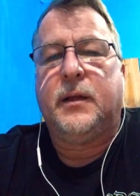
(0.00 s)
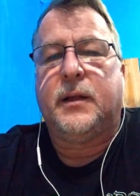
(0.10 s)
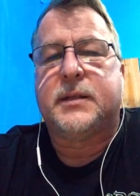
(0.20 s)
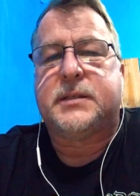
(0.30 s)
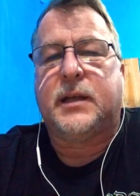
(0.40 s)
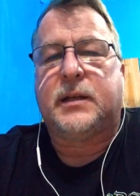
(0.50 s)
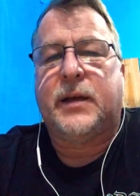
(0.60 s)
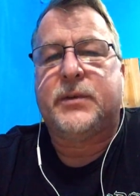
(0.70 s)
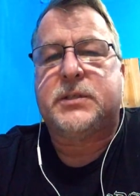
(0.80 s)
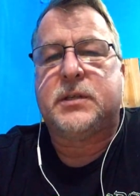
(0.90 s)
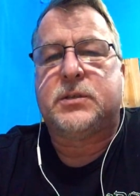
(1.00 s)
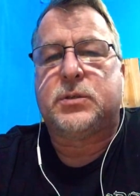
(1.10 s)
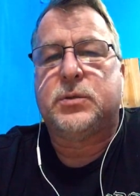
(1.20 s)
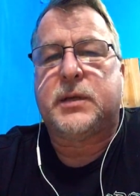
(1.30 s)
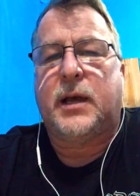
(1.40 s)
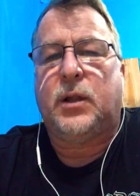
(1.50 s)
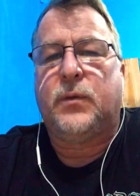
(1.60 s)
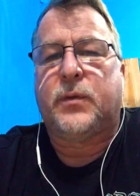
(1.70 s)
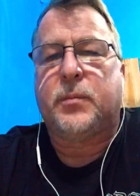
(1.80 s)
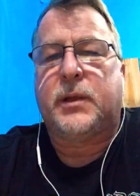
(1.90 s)
Let's see. Cleverson Souza. Hello
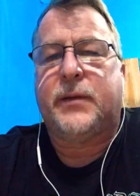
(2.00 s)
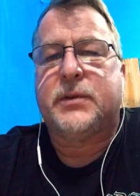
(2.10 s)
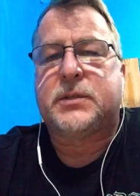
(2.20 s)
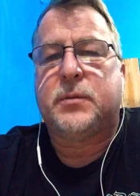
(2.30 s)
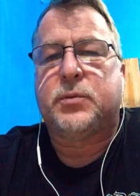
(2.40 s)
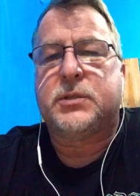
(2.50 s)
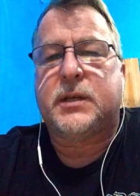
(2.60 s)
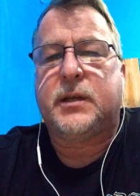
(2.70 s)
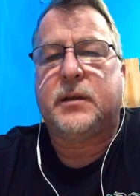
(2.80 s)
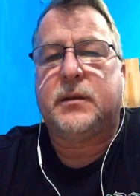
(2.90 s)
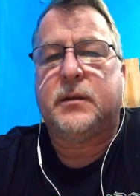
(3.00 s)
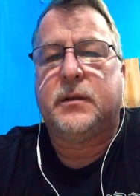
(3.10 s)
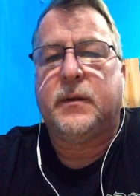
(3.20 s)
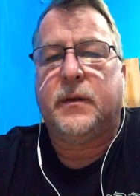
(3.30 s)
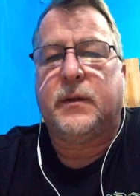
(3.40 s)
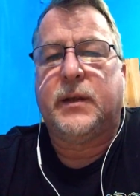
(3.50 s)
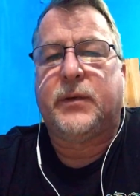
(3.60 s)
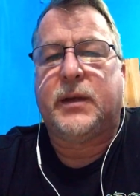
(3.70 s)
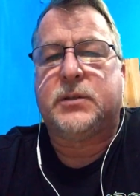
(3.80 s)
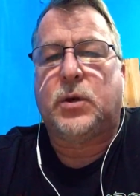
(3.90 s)
from Cleverson, Brazilian,
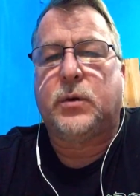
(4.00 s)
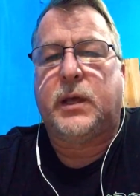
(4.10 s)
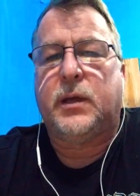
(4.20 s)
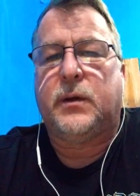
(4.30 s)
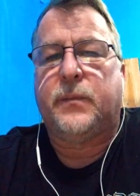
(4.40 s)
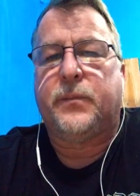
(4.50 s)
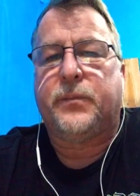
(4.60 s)
living in Tokyo.